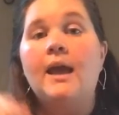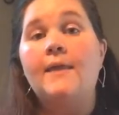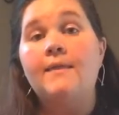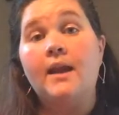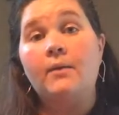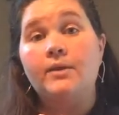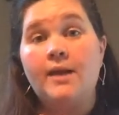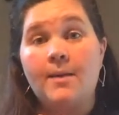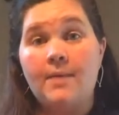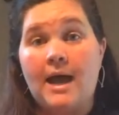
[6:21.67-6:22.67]
And then I would
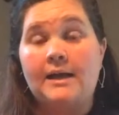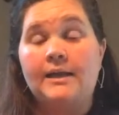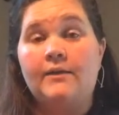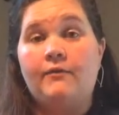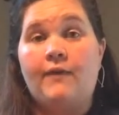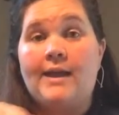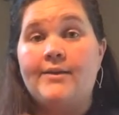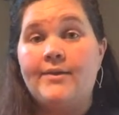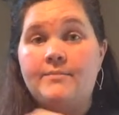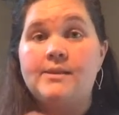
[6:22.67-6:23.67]
come back and
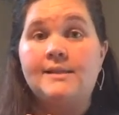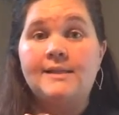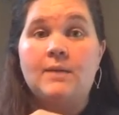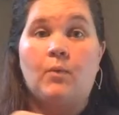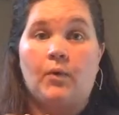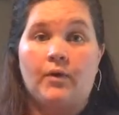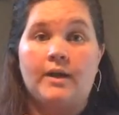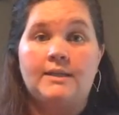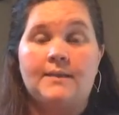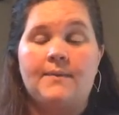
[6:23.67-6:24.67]
file them in the same order
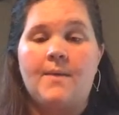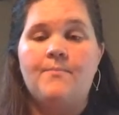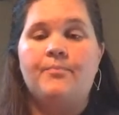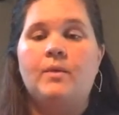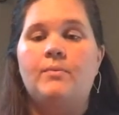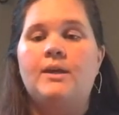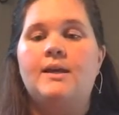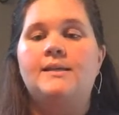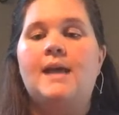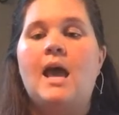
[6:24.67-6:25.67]
I did them.
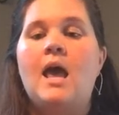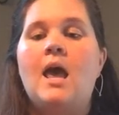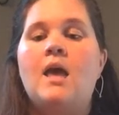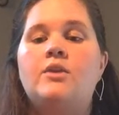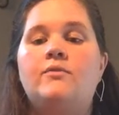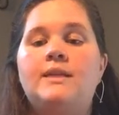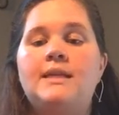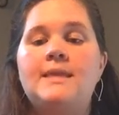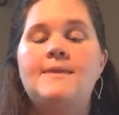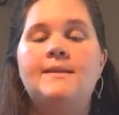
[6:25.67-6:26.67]
Because you
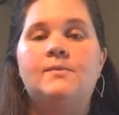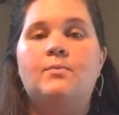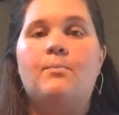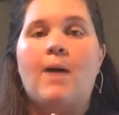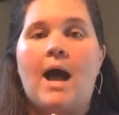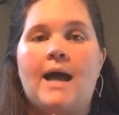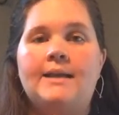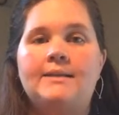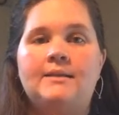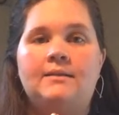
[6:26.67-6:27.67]
need this
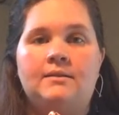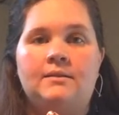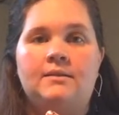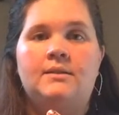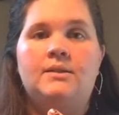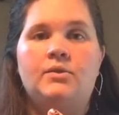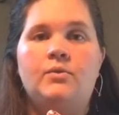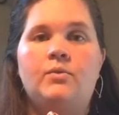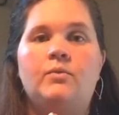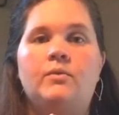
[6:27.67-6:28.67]
bond
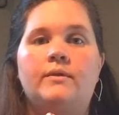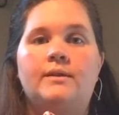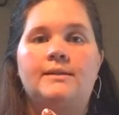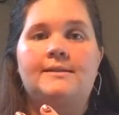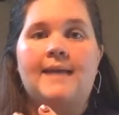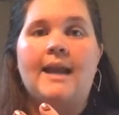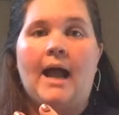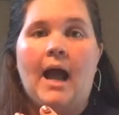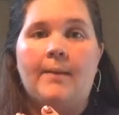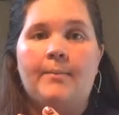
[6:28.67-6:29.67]
to set
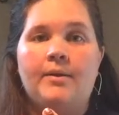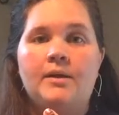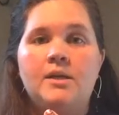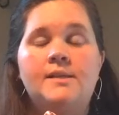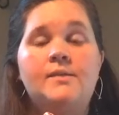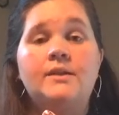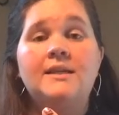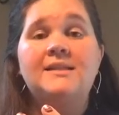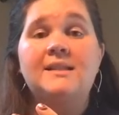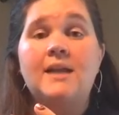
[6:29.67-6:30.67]
up. So it
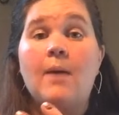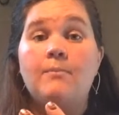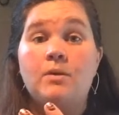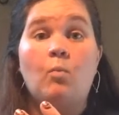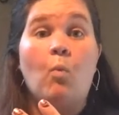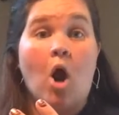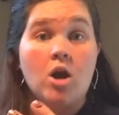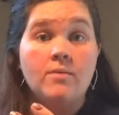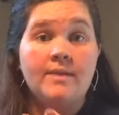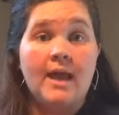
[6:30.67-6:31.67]
needs to not be
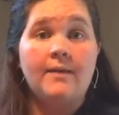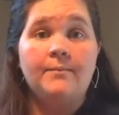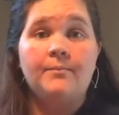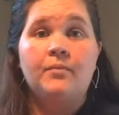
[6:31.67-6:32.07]
warm yet